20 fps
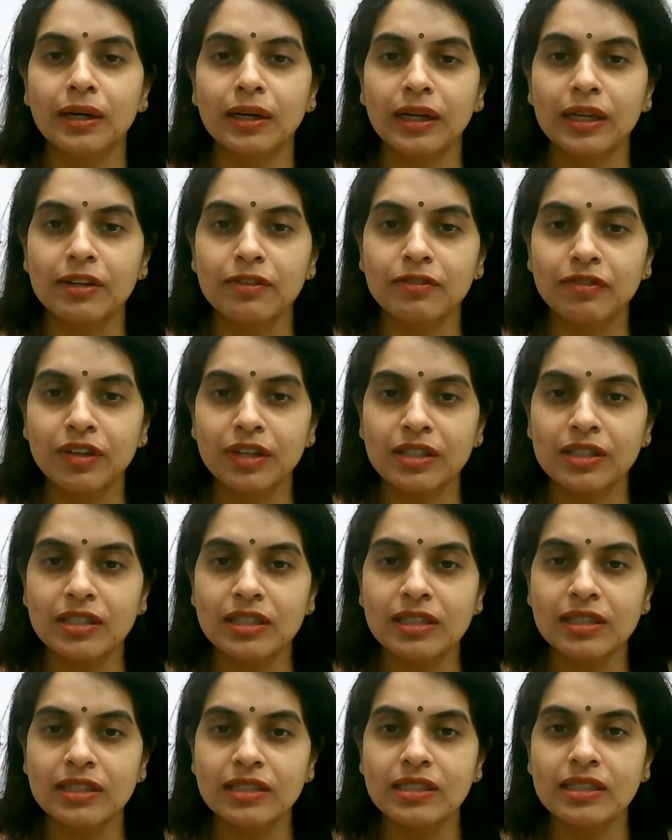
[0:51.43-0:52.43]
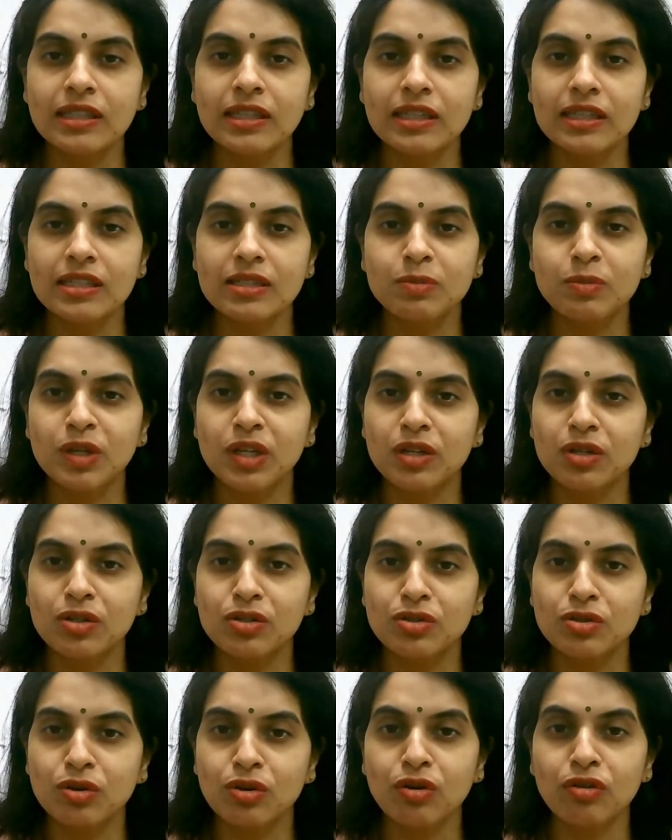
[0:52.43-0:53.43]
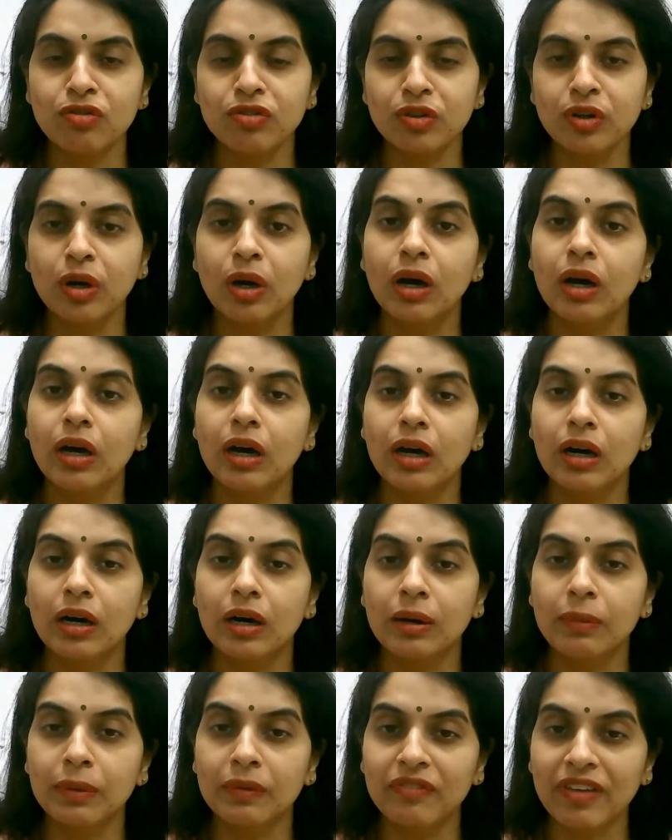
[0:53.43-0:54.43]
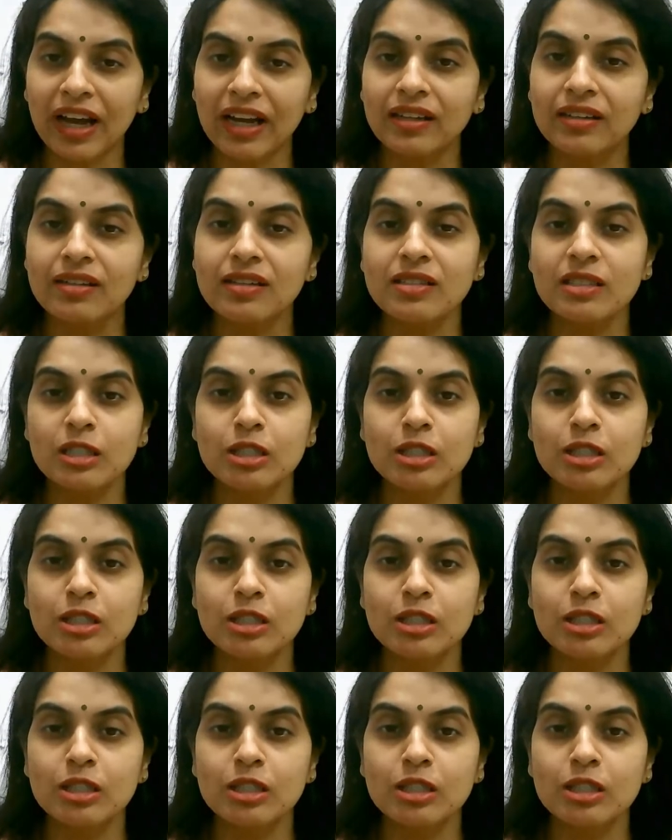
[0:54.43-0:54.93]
infertility is because of factors